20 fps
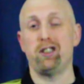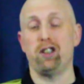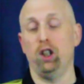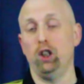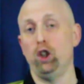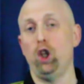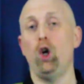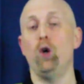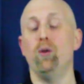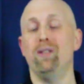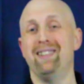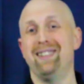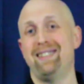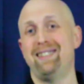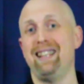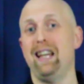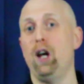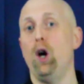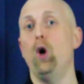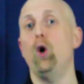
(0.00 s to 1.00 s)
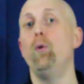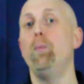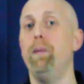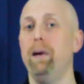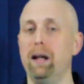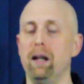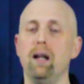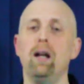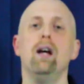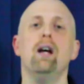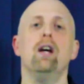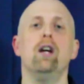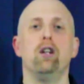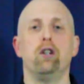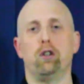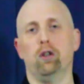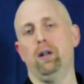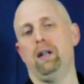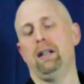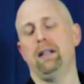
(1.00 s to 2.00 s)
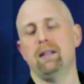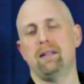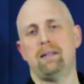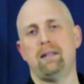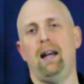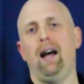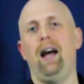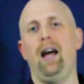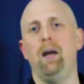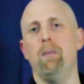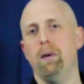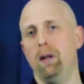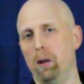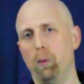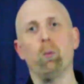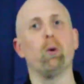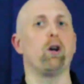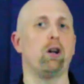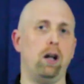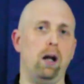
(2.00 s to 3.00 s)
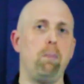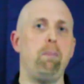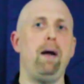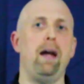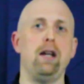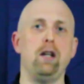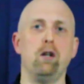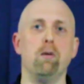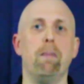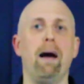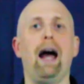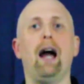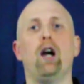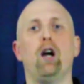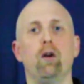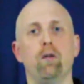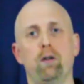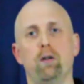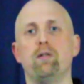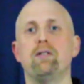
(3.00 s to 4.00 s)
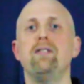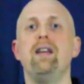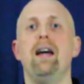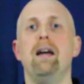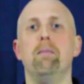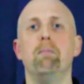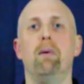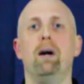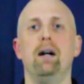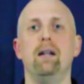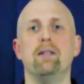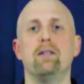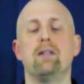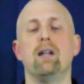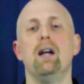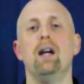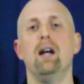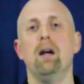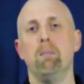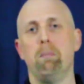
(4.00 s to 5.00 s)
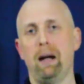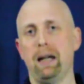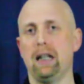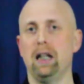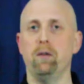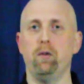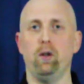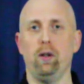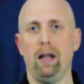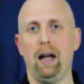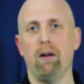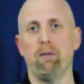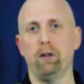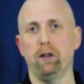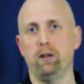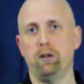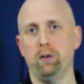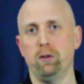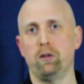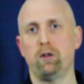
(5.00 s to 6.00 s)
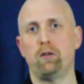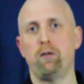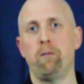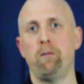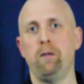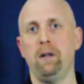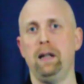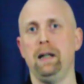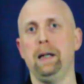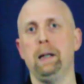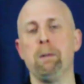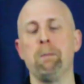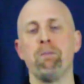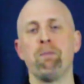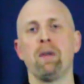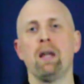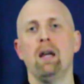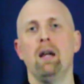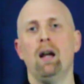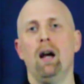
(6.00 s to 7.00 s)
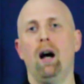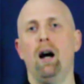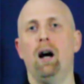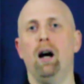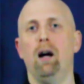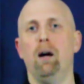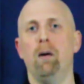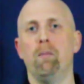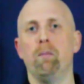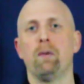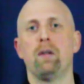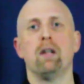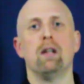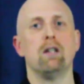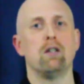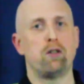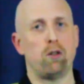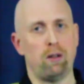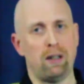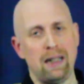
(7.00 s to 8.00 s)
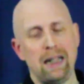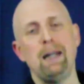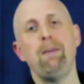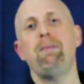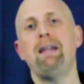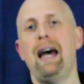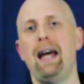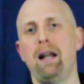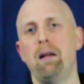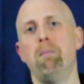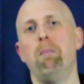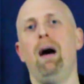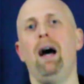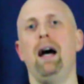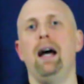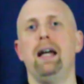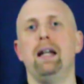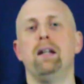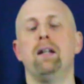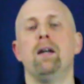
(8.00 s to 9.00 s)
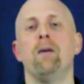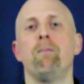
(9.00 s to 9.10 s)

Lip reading: a loan to stay open during this time, and we're going to pay you back over those 10 months by giving you that reduced fee. So keep that in mind.